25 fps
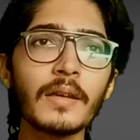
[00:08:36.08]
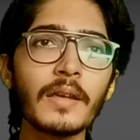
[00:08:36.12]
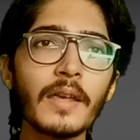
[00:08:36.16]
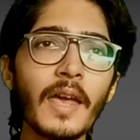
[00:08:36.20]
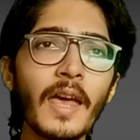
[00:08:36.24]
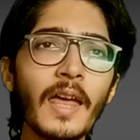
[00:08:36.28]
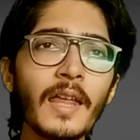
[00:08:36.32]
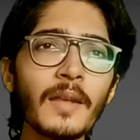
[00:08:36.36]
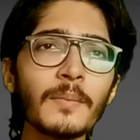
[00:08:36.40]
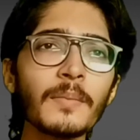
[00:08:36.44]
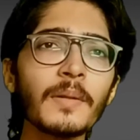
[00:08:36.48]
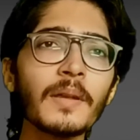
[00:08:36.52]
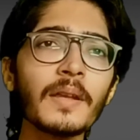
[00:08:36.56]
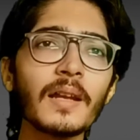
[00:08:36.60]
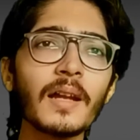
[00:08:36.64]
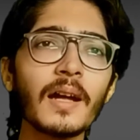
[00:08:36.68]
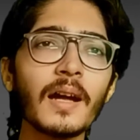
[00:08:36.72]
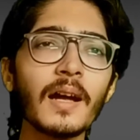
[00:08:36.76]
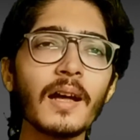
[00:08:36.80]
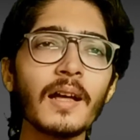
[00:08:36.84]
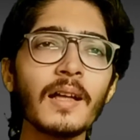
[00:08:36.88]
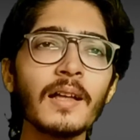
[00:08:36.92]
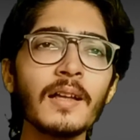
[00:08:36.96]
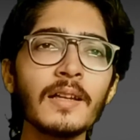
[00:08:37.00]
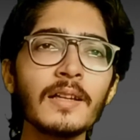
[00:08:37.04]

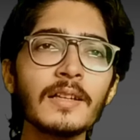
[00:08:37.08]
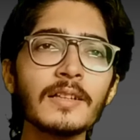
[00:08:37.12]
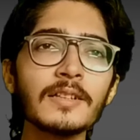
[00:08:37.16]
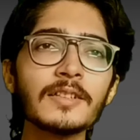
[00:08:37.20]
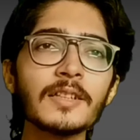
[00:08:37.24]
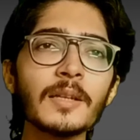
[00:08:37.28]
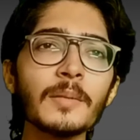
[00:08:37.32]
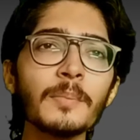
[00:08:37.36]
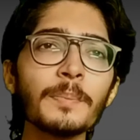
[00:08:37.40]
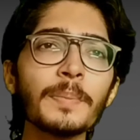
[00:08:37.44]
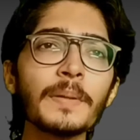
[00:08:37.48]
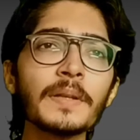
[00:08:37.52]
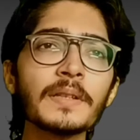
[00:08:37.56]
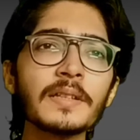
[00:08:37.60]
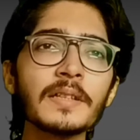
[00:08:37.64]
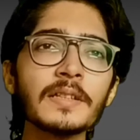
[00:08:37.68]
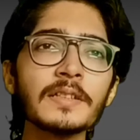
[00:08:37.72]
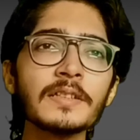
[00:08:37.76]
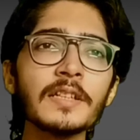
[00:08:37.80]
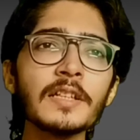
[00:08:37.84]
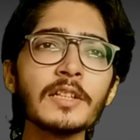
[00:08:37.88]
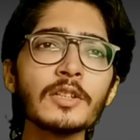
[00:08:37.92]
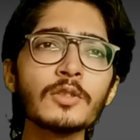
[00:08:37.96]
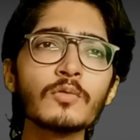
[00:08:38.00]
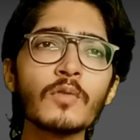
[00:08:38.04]
Canberra. Some
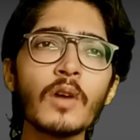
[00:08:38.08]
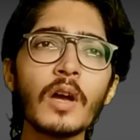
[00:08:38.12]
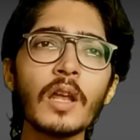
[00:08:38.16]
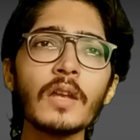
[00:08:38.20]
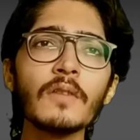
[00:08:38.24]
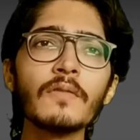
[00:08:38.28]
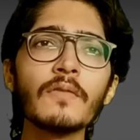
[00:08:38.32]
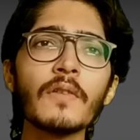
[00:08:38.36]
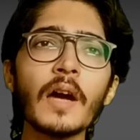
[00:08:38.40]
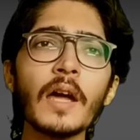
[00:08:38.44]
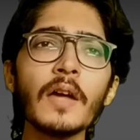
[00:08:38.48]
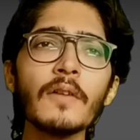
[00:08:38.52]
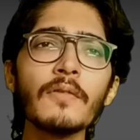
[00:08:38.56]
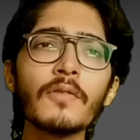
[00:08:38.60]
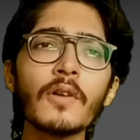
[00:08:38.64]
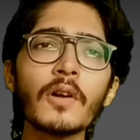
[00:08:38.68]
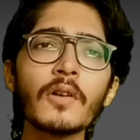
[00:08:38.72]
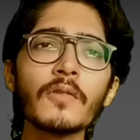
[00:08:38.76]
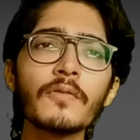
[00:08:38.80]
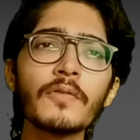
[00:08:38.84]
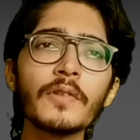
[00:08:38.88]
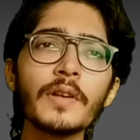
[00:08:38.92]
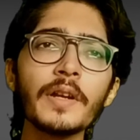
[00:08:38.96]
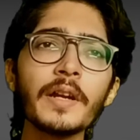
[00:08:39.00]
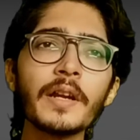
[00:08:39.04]
passengers qualify
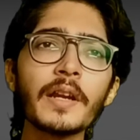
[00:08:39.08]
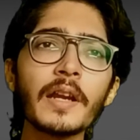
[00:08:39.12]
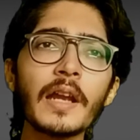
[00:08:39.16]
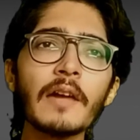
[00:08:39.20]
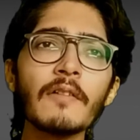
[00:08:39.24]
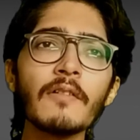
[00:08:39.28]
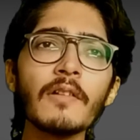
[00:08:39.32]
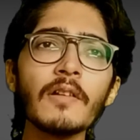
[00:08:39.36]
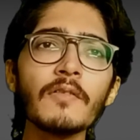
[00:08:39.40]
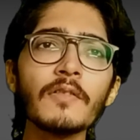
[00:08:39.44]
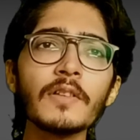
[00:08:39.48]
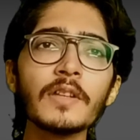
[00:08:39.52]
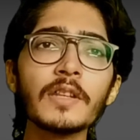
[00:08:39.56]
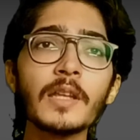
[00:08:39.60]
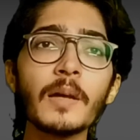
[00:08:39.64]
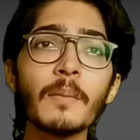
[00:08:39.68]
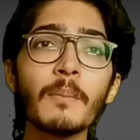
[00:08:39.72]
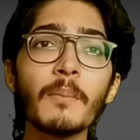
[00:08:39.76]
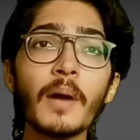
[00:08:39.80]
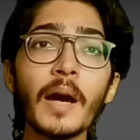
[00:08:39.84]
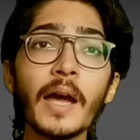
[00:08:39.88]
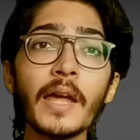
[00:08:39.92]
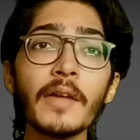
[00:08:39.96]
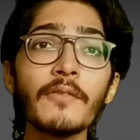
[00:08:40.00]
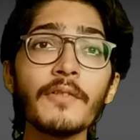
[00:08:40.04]
for free travel with the
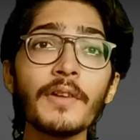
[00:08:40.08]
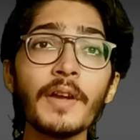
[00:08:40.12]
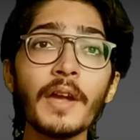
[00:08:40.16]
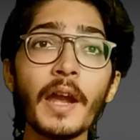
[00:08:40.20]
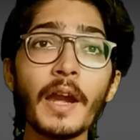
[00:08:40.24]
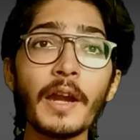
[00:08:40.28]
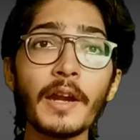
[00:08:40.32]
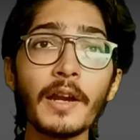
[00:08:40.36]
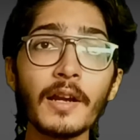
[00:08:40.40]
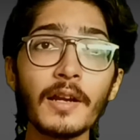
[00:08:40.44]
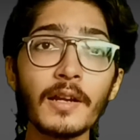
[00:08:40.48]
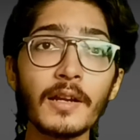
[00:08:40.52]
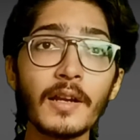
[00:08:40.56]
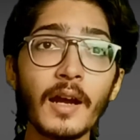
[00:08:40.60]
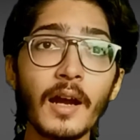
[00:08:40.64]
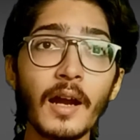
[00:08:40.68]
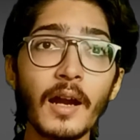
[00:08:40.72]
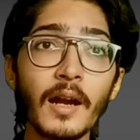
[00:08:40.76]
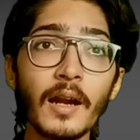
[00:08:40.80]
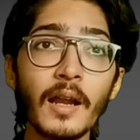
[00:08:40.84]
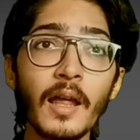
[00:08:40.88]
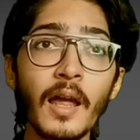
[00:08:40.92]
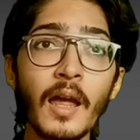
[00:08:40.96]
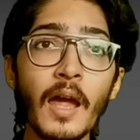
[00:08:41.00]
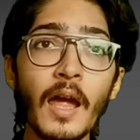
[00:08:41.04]
MyWay adult
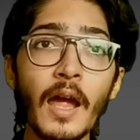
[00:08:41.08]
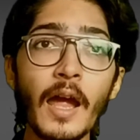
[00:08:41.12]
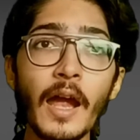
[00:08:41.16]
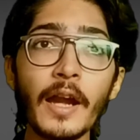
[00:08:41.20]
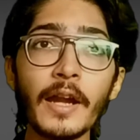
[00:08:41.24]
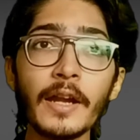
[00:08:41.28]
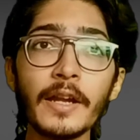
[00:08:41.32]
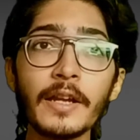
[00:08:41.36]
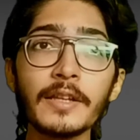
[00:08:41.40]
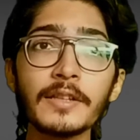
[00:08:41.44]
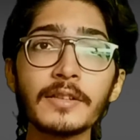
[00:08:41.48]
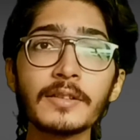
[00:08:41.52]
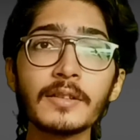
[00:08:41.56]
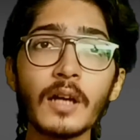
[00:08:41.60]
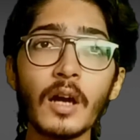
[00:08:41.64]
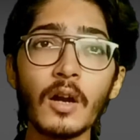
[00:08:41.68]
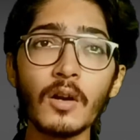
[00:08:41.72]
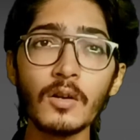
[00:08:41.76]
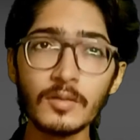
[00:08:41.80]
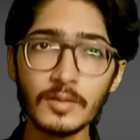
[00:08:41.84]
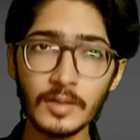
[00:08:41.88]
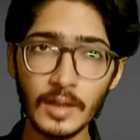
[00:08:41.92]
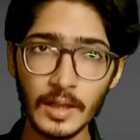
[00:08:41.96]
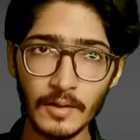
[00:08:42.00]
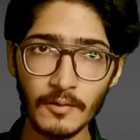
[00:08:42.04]
card and
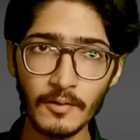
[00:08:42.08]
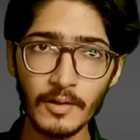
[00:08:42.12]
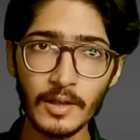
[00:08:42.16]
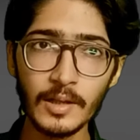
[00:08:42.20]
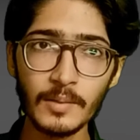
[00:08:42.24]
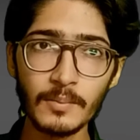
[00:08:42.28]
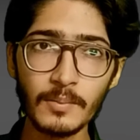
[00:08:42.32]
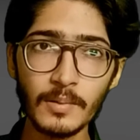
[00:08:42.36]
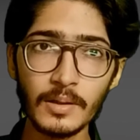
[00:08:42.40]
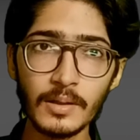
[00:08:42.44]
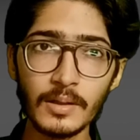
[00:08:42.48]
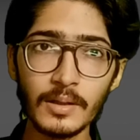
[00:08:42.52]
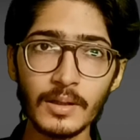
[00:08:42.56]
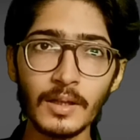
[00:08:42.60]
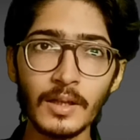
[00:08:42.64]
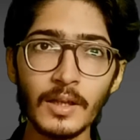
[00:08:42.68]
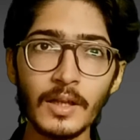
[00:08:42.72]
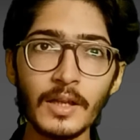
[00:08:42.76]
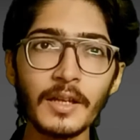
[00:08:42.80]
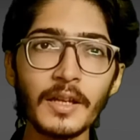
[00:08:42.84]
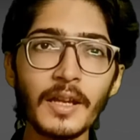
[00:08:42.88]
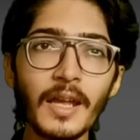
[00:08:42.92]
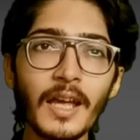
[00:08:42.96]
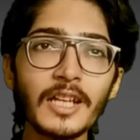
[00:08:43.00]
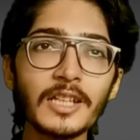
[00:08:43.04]
discounts are available.
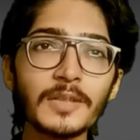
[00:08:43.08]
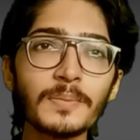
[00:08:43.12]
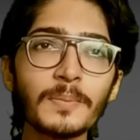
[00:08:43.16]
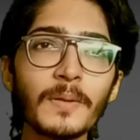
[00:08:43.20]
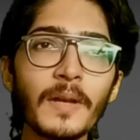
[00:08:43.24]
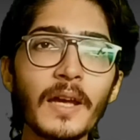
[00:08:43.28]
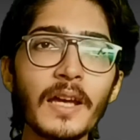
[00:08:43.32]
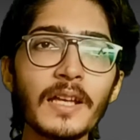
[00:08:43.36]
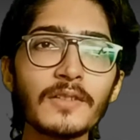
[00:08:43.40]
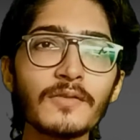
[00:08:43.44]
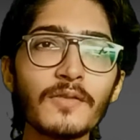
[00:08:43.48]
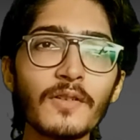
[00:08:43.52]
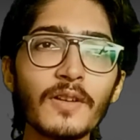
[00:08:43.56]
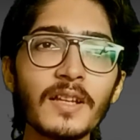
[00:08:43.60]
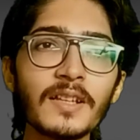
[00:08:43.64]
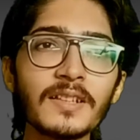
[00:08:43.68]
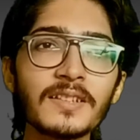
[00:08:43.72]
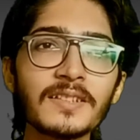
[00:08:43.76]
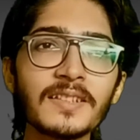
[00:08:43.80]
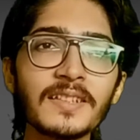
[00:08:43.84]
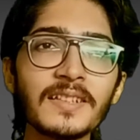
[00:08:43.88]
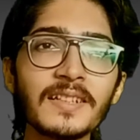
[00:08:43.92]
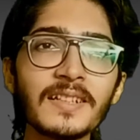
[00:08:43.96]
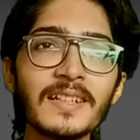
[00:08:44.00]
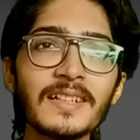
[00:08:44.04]
Cash price for a
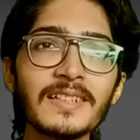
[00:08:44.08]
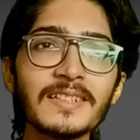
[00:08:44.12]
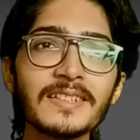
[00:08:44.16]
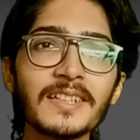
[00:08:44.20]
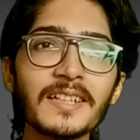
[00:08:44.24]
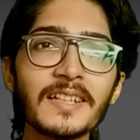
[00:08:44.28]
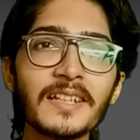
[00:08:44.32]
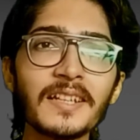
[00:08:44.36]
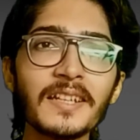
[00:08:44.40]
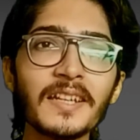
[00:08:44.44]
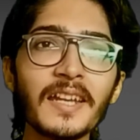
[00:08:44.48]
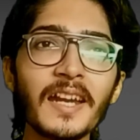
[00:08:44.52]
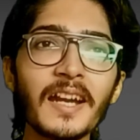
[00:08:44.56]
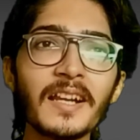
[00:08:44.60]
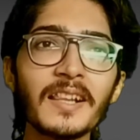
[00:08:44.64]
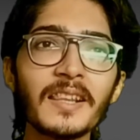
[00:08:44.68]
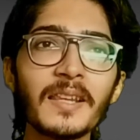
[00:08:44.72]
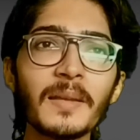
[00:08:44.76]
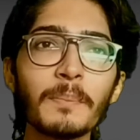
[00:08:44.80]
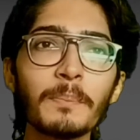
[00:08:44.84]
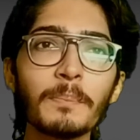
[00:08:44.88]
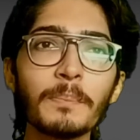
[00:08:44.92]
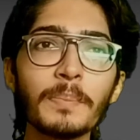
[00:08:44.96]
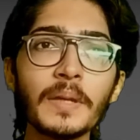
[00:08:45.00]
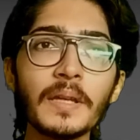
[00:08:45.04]
single journey at
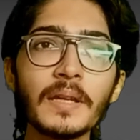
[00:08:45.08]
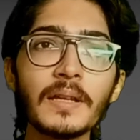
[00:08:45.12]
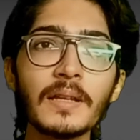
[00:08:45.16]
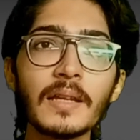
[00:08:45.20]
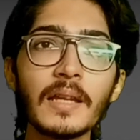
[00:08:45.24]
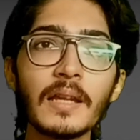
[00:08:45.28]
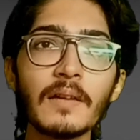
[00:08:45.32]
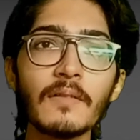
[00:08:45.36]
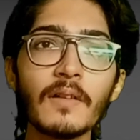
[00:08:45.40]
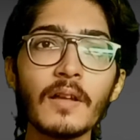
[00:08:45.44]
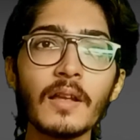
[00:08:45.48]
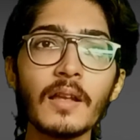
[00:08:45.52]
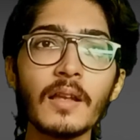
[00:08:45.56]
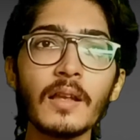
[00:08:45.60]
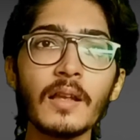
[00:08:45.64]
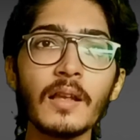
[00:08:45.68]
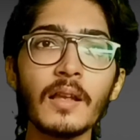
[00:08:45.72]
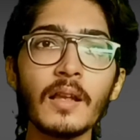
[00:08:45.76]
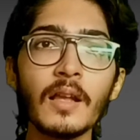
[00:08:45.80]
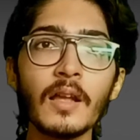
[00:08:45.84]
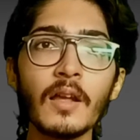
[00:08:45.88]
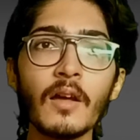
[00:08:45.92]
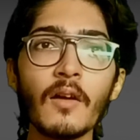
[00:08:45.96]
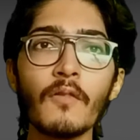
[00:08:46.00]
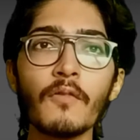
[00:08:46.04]
the peak level
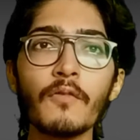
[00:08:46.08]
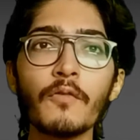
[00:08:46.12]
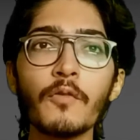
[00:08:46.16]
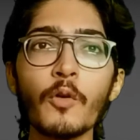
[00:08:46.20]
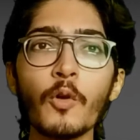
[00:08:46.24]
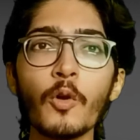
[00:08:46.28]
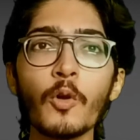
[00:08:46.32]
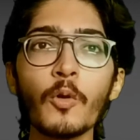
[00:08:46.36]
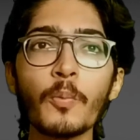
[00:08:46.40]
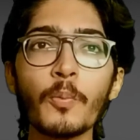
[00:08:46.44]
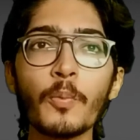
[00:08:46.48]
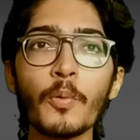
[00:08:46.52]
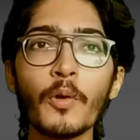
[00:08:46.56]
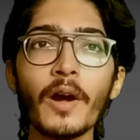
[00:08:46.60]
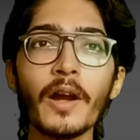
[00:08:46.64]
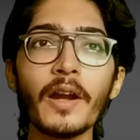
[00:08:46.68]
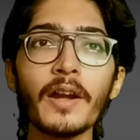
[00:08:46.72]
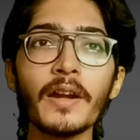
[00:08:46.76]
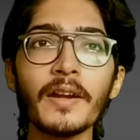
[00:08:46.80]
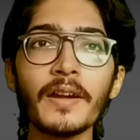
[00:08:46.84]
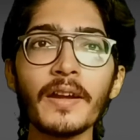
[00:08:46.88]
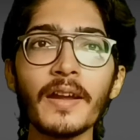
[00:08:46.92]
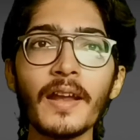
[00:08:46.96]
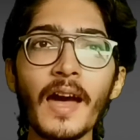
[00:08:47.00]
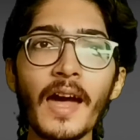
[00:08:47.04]

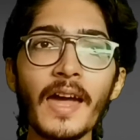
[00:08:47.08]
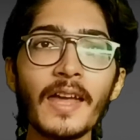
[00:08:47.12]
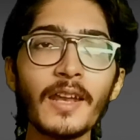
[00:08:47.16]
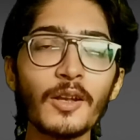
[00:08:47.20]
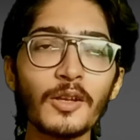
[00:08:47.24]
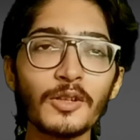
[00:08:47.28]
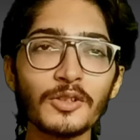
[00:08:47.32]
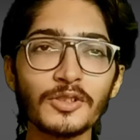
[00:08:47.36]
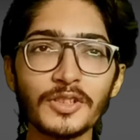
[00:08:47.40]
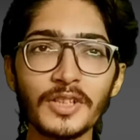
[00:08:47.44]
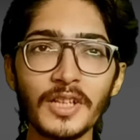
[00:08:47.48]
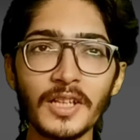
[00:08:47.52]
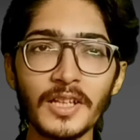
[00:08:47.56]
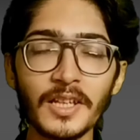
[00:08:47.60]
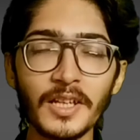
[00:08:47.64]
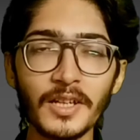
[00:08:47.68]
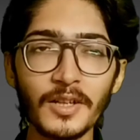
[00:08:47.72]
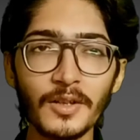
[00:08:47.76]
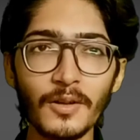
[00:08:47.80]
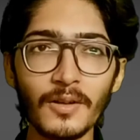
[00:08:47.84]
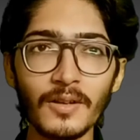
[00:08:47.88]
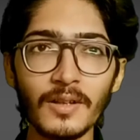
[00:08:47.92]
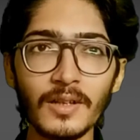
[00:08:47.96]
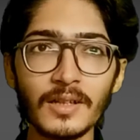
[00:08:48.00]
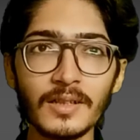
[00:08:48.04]
$4.9
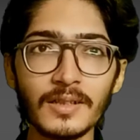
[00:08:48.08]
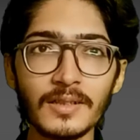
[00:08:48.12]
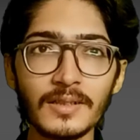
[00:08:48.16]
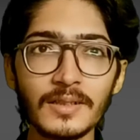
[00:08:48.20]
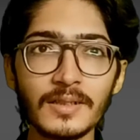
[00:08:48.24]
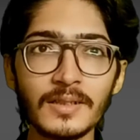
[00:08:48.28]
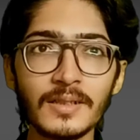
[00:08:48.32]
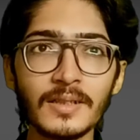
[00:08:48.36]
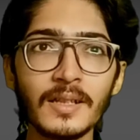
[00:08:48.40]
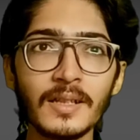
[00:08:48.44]
Australian dollars.